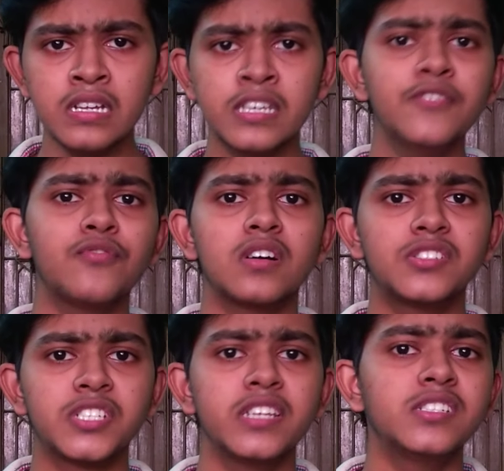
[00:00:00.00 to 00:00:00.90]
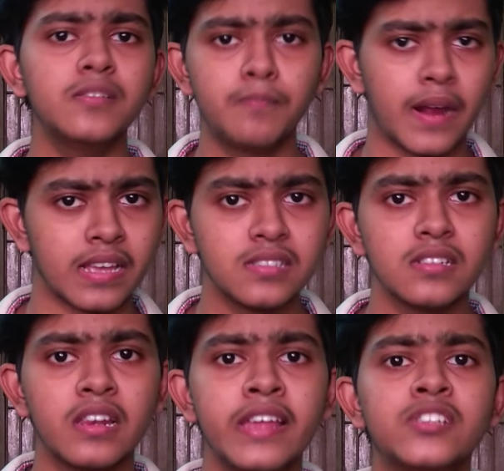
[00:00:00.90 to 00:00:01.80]
if a change in price
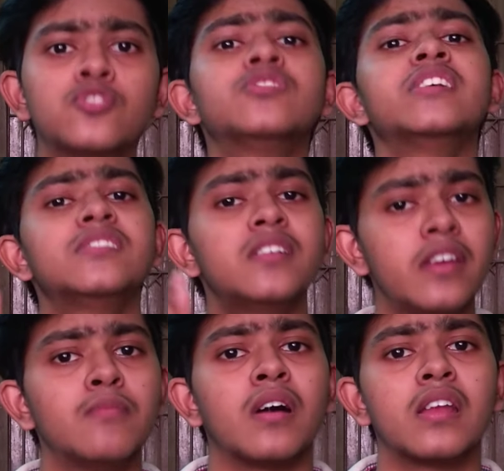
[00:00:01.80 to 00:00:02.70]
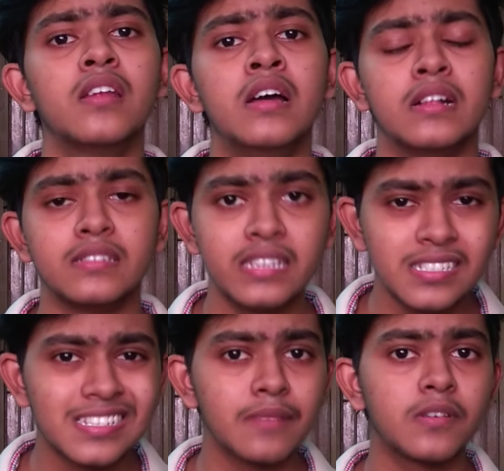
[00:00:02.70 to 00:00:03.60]
leads to change in demand,
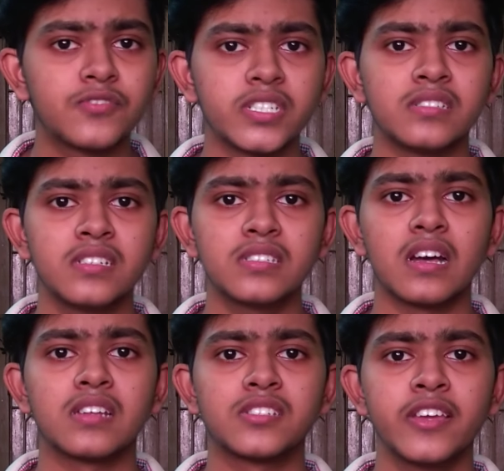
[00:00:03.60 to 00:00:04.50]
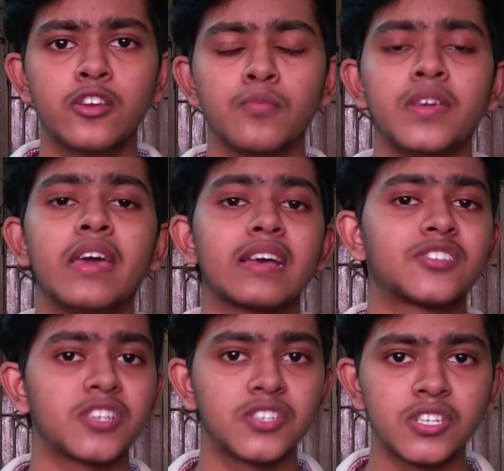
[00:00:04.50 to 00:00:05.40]
these type of changes are said to be
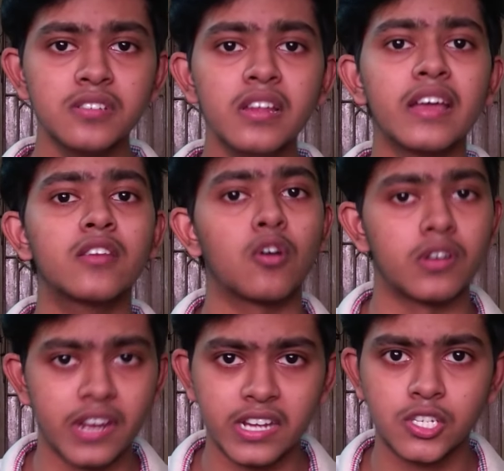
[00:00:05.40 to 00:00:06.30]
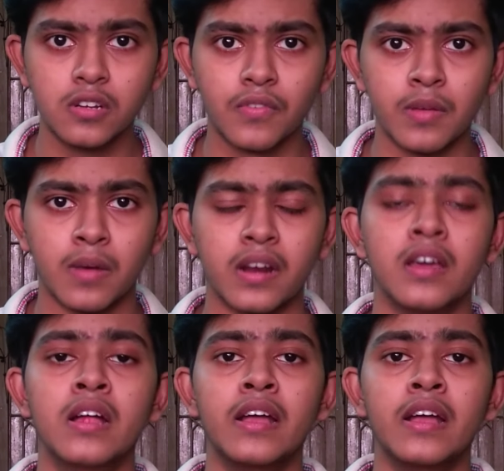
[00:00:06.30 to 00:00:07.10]
extension and contraction of demand.